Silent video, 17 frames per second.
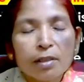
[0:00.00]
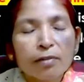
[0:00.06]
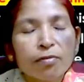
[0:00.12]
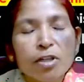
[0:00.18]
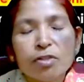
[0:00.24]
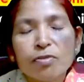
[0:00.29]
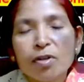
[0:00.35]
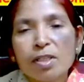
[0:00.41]

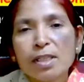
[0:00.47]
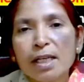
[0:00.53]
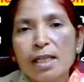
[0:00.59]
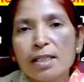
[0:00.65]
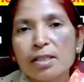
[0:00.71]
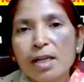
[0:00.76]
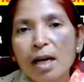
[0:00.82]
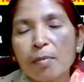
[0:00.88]
which was
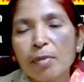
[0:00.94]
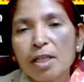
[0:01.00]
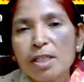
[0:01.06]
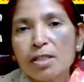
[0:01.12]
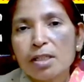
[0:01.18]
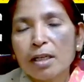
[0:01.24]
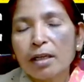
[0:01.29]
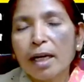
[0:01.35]

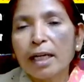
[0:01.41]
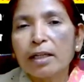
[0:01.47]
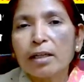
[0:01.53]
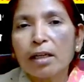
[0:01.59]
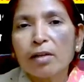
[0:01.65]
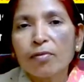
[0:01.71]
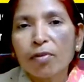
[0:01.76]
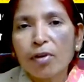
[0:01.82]
established in
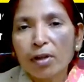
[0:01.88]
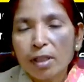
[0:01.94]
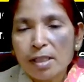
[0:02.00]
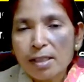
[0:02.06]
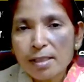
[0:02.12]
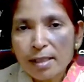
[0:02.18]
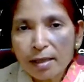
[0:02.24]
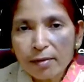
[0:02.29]

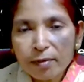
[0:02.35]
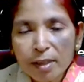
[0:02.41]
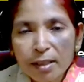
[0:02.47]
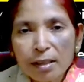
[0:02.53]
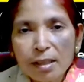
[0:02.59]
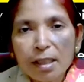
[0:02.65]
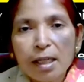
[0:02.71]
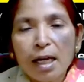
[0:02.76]

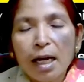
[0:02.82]
1947,